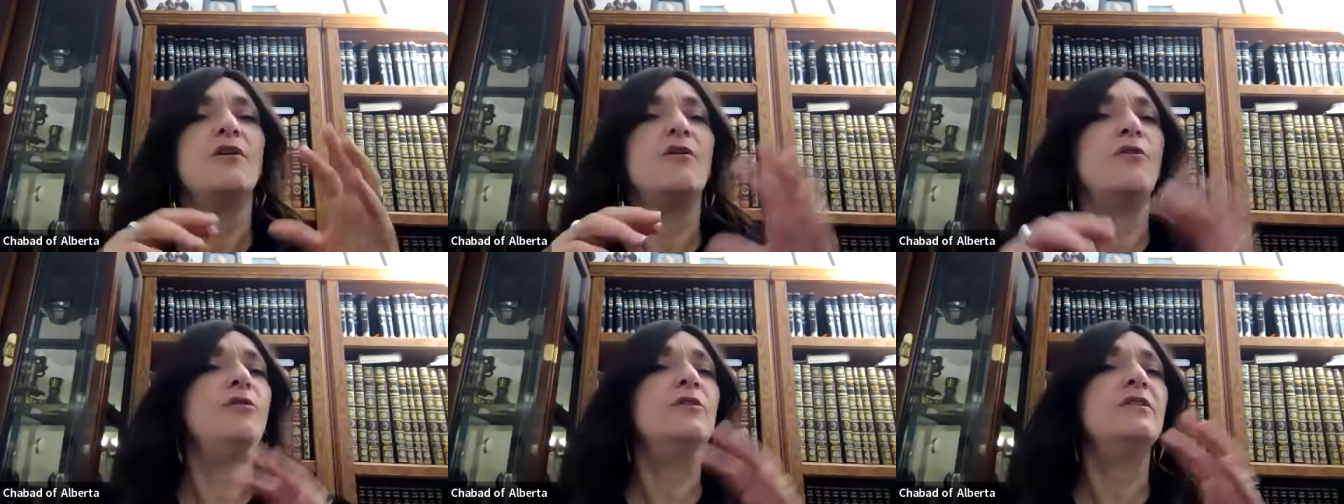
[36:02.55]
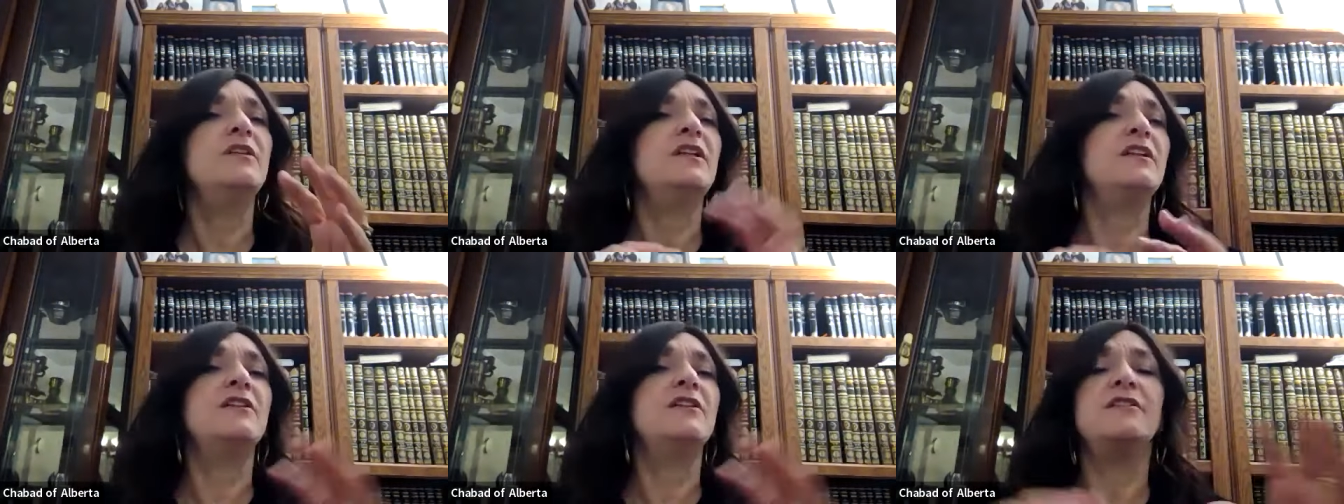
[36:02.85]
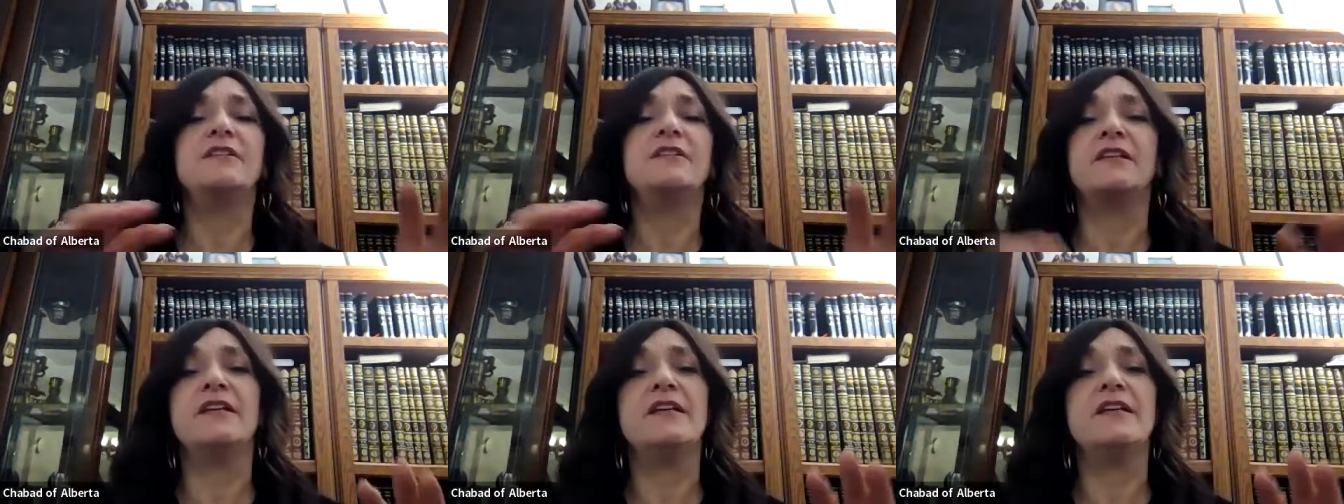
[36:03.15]
All the
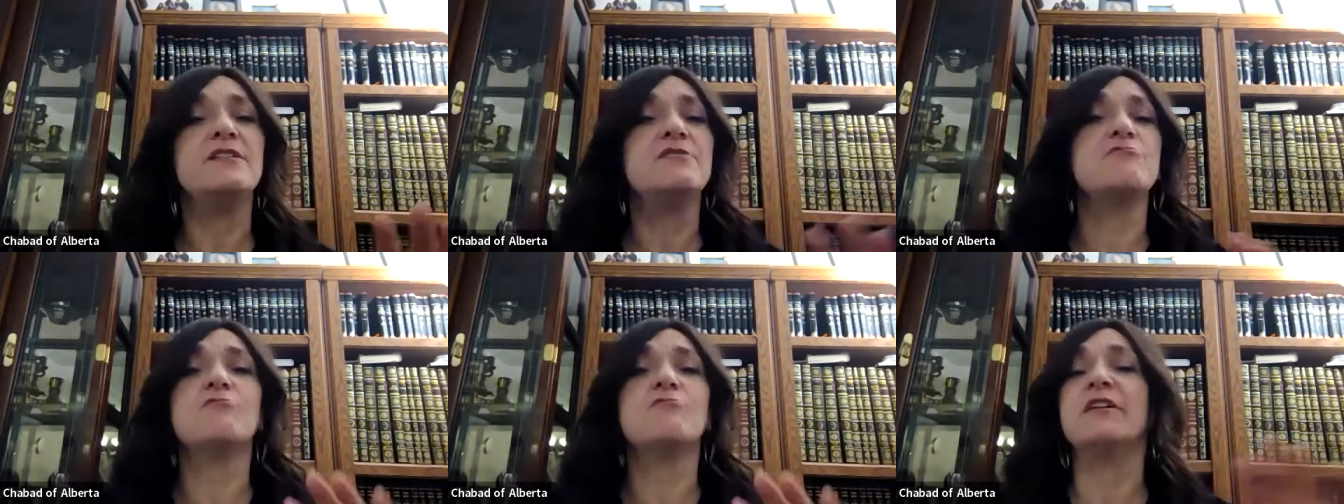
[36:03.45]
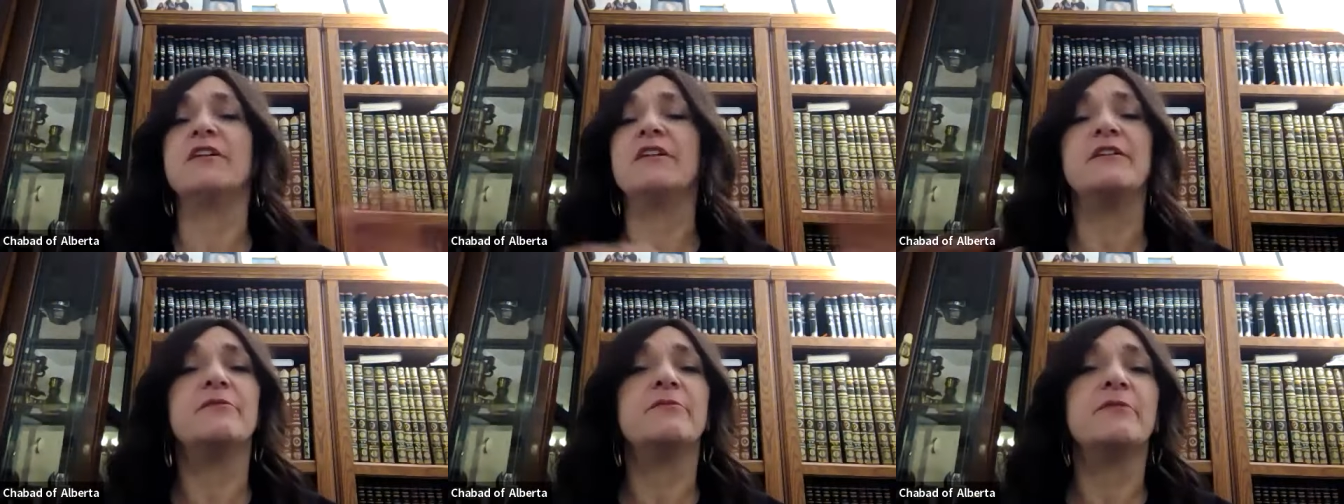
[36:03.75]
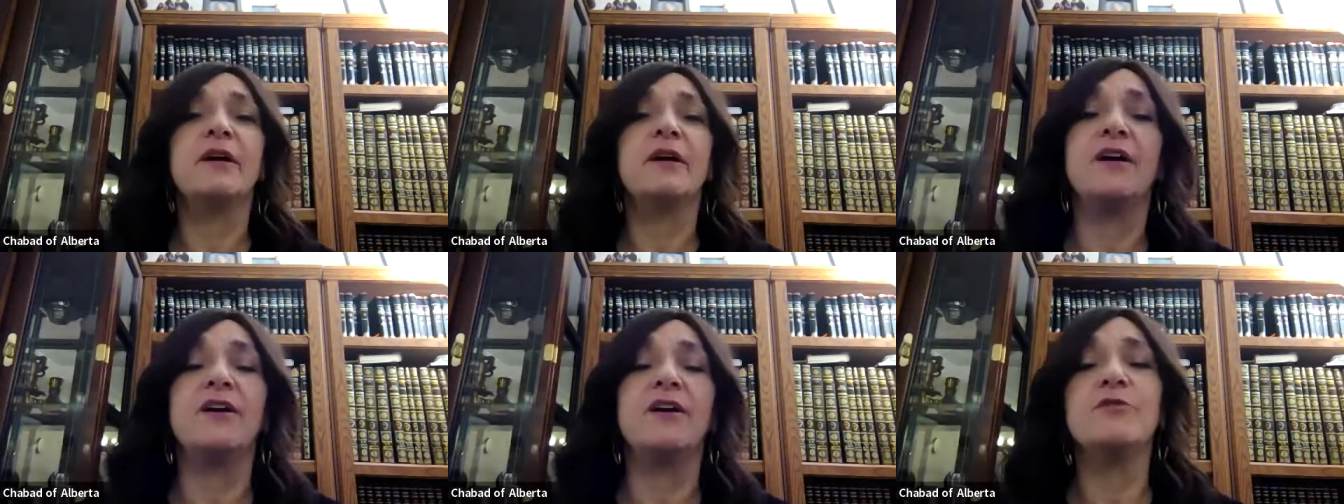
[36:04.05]
little kids running
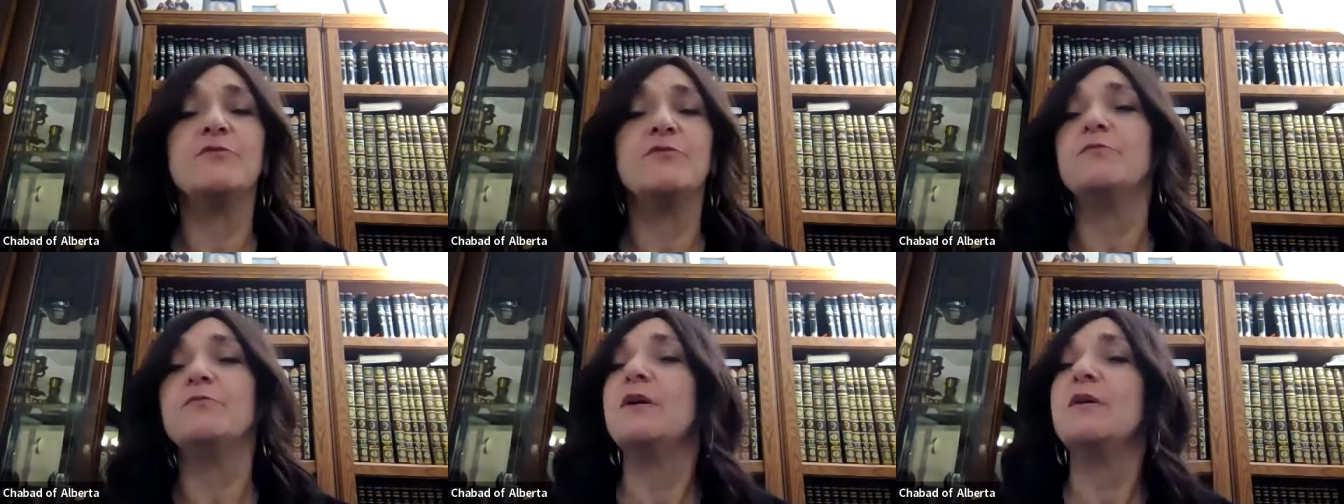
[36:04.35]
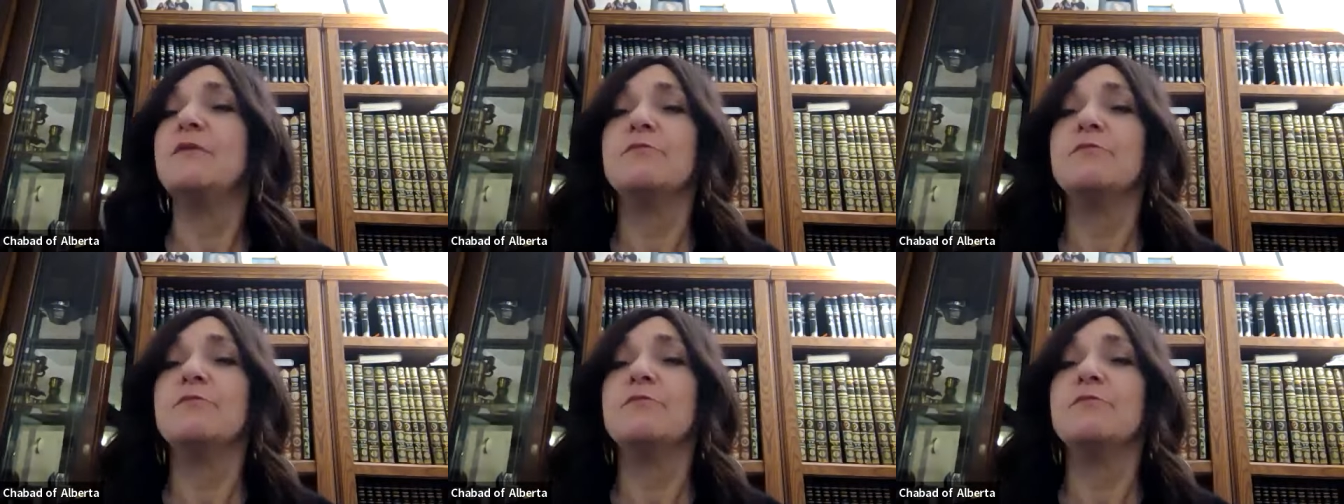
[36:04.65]
around,